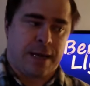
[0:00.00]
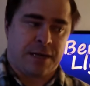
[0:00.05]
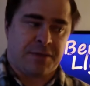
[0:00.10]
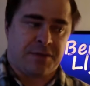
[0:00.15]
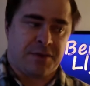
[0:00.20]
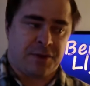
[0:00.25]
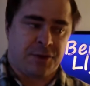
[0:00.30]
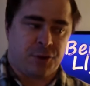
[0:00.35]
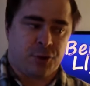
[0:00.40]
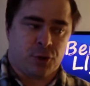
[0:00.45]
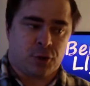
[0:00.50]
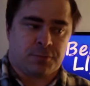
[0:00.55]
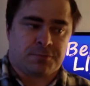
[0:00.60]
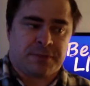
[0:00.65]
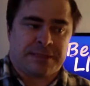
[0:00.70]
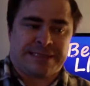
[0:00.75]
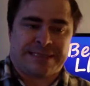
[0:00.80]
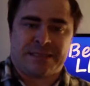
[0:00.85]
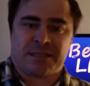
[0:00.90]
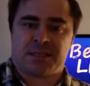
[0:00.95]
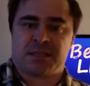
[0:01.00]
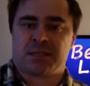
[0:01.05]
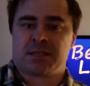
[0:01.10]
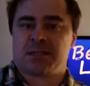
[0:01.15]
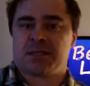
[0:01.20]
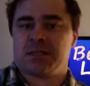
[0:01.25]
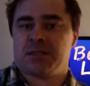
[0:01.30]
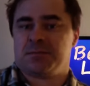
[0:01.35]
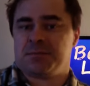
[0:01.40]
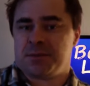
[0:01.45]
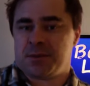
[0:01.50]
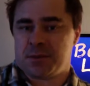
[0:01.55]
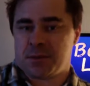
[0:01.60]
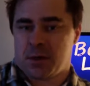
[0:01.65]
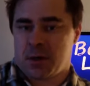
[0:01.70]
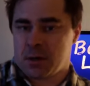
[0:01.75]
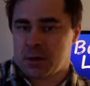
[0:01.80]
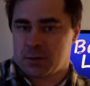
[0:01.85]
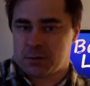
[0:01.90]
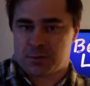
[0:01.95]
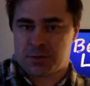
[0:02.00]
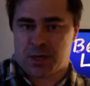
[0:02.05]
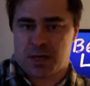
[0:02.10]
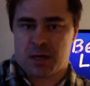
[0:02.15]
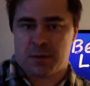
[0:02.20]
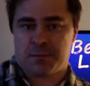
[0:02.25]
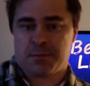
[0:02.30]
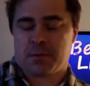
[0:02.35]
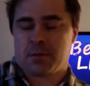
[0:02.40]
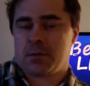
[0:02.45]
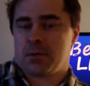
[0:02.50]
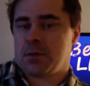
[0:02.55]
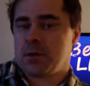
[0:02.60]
and the European sleepy hollow type